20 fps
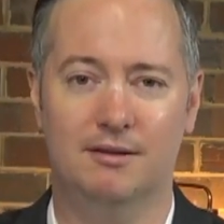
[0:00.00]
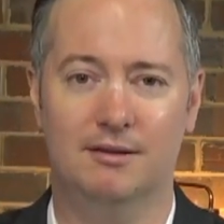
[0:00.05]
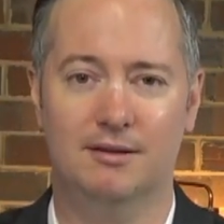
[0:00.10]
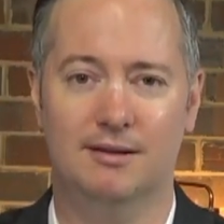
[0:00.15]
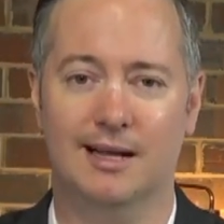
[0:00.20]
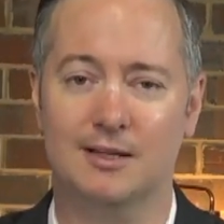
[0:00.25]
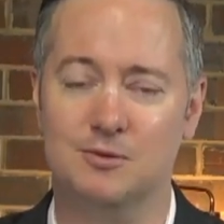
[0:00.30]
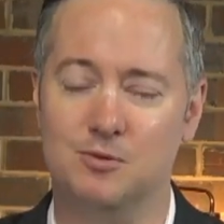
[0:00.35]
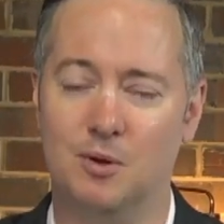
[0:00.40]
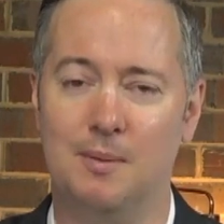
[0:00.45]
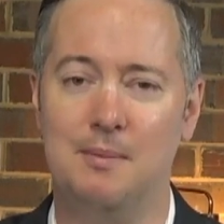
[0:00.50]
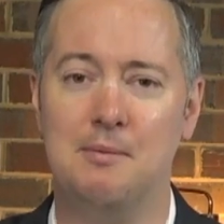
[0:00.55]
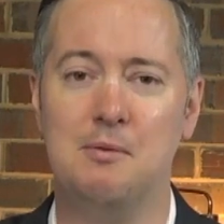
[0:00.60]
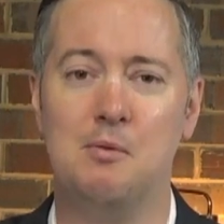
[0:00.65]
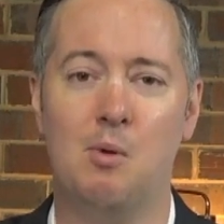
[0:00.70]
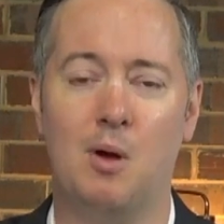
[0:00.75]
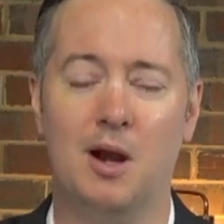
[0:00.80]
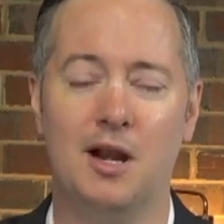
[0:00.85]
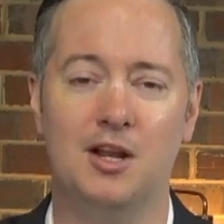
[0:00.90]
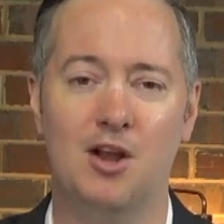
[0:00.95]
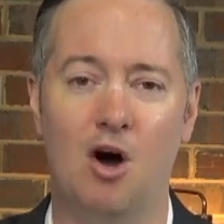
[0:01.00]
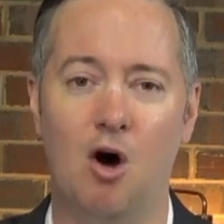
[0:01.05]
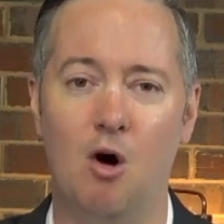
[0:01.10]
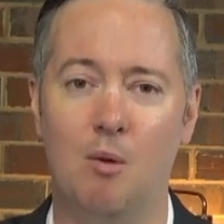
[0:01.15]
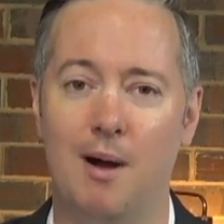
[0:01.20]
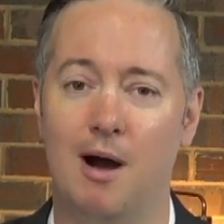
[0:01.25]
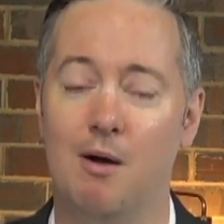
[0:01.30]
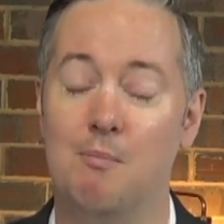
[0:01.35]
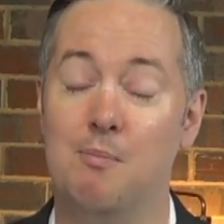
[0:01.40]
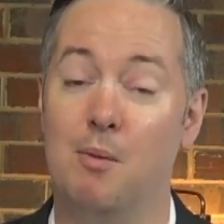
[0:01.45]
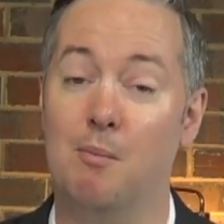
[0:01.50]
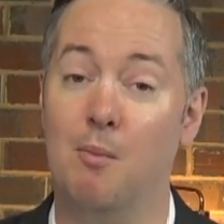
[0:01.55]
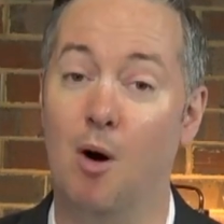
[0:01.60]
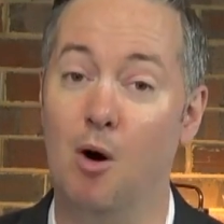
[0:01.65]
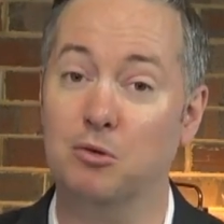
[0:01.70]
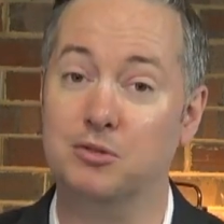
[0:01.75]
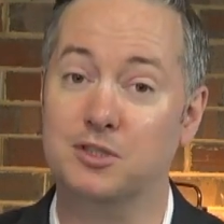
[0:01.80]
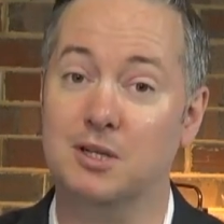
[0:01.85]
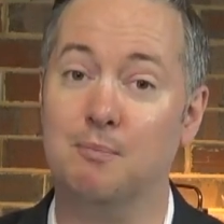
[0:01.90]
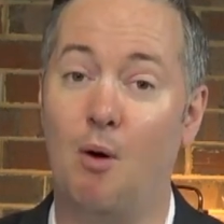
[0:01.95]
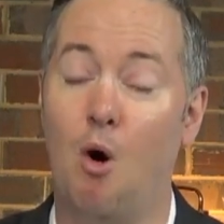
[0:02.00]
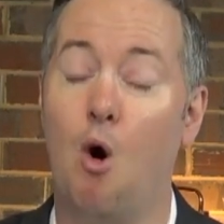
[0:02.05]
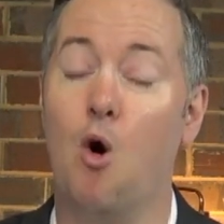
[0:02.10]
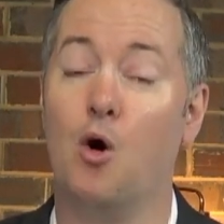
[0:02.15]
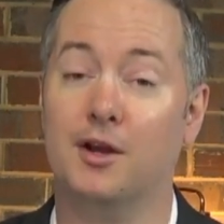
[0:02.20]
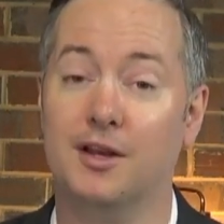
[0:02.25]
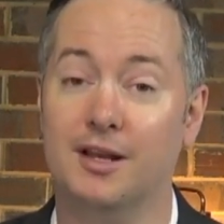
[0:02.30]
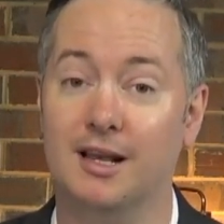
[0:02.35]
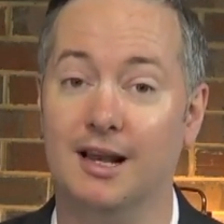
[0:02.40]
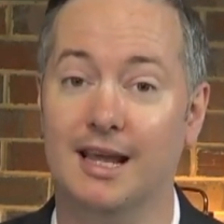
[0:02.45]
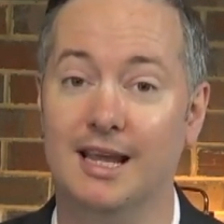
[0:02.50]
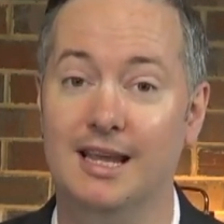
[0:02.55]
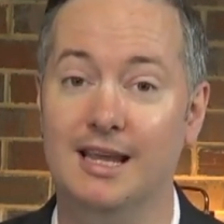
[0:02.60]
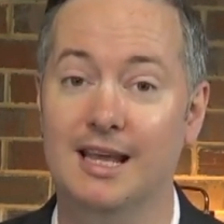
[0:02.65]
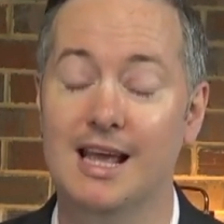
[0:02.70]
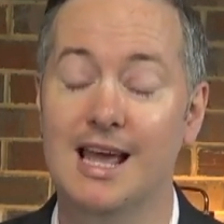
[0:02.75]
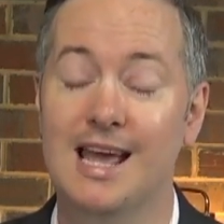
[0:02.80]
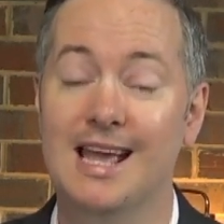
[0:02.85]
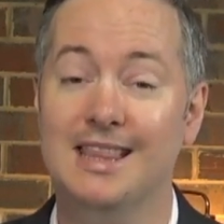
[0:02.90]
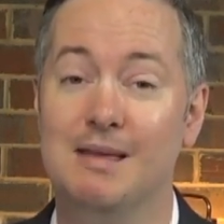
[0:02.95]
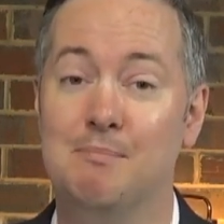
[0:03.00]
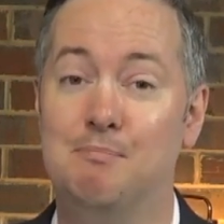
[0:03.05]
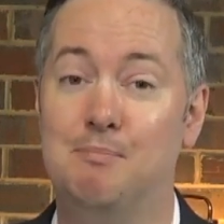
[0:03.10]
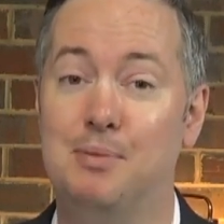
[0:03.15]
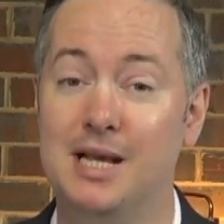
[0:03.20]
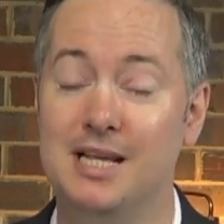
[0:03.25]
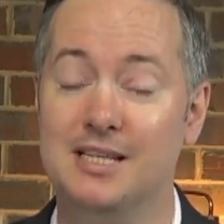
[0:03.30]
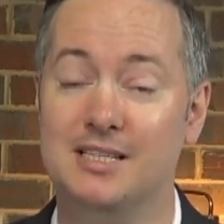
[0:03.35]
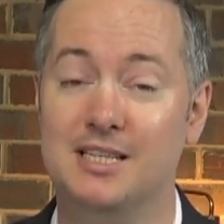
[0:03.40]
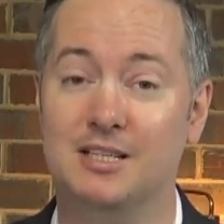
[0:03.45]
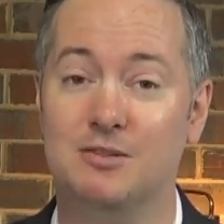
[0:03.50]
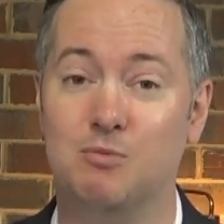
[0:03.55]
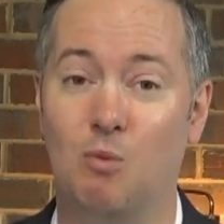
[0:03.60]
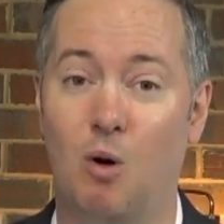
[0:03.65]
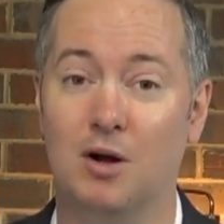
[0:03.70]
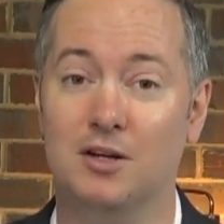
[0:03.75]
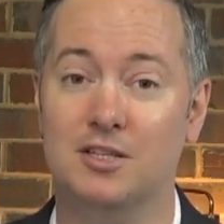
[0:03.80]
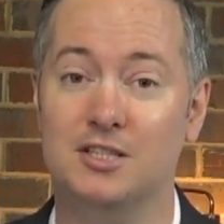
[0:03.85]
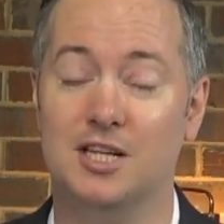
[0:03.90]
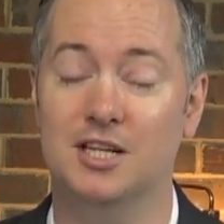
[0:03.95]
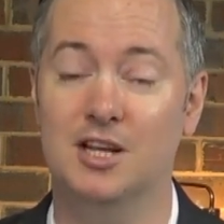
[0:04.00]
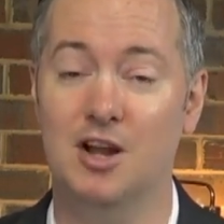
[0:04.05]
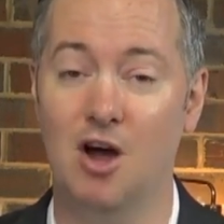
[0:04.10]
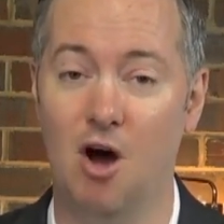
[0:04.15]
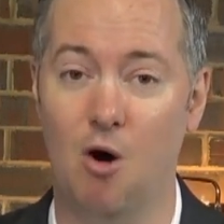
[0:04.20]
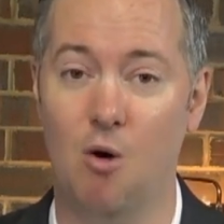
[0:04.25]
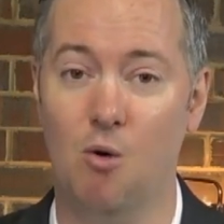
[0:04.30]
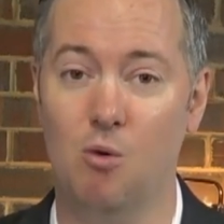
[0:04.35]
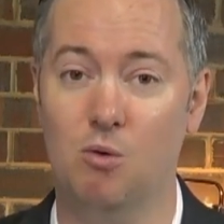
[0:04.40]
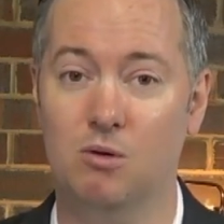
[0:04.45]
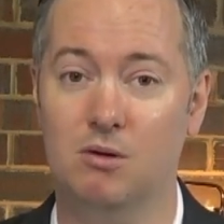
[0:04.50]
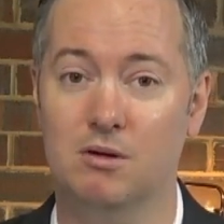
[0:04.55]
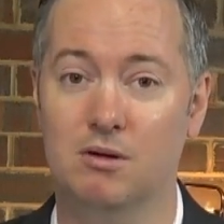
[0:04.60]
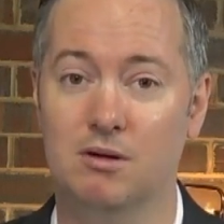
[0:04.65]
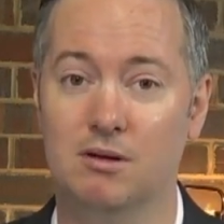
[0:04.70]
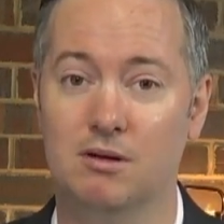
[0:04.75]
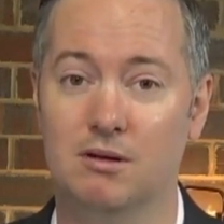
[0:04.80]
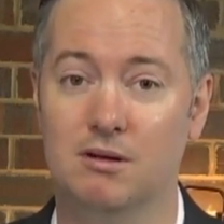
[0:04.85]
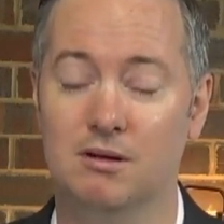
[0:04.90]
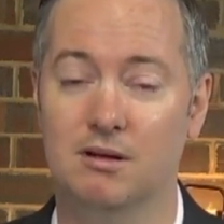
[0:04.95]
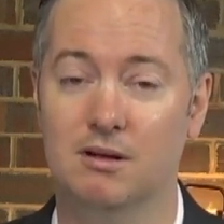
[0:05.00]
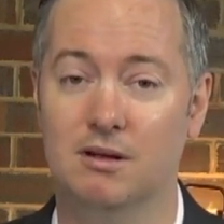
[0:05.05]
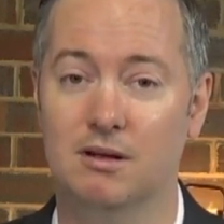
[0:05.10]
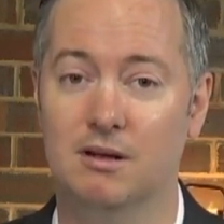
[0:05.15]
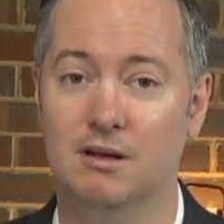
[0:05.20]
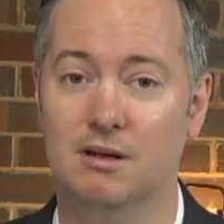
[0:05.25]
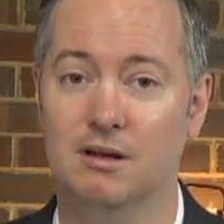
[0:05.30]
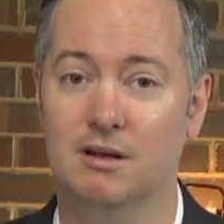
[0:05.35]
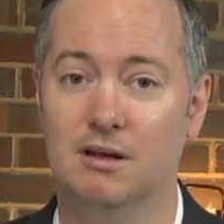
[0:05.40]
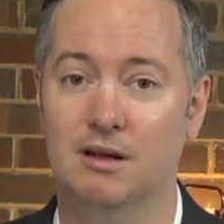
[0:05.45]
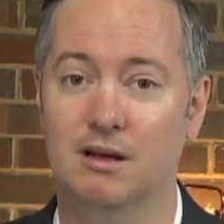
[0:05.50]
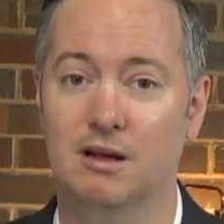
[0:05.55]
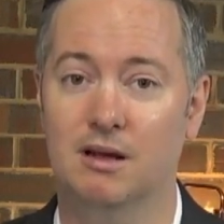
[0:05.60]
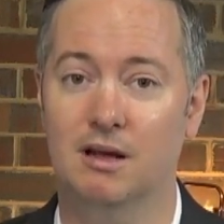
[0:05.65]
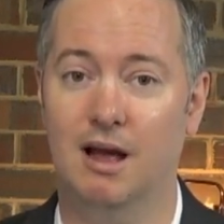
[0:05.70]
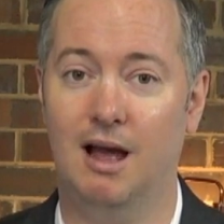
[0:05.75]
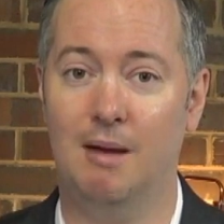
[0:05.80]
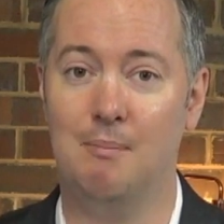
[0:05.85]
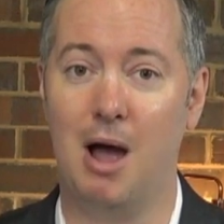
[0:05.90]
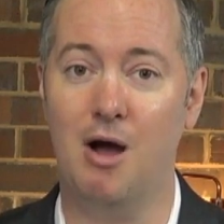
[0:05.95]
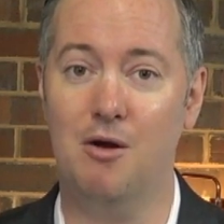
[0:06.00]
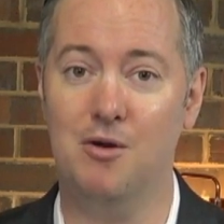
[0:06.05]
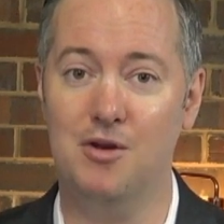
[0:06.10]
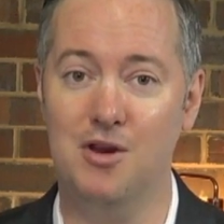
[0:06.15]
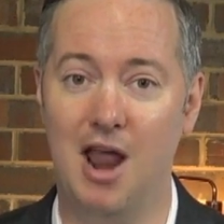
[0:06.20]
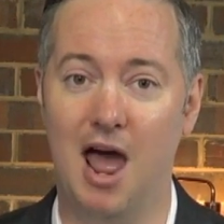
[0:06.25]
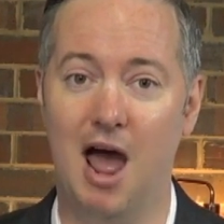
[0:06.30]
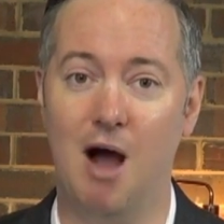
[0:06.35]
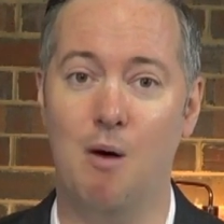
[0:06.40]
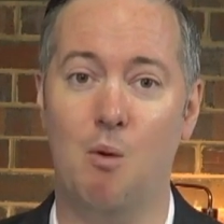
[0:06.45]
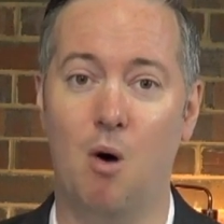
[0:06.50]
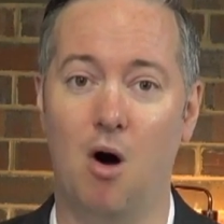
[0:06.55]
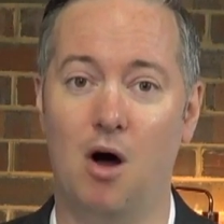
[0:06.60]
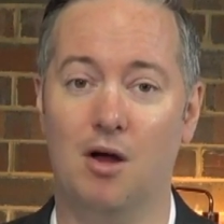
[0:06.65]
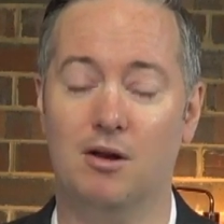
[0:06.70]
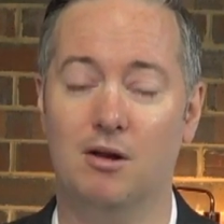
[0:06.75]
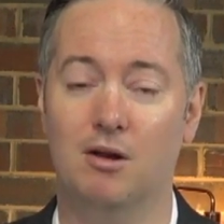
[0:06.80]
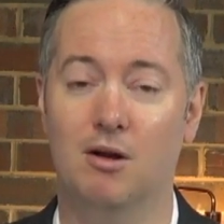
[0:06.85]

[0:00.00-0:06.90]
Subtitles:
That's what people want to know about. But most importantly, the business wants to know about now what.